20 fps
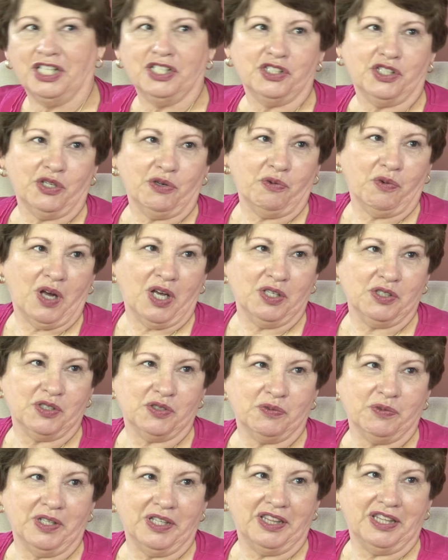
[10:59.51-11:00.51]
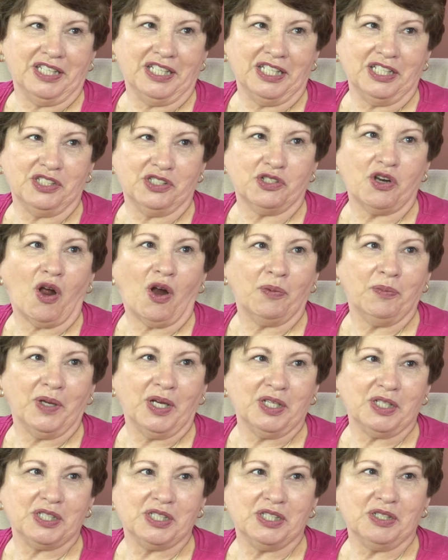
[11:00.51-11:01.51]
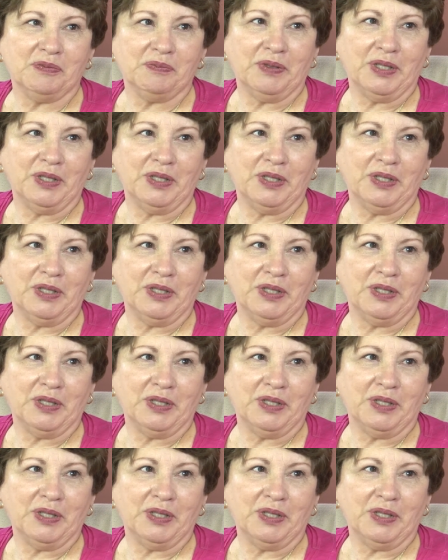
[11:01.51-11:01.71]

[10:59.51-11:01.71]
as there was with the Starbucks and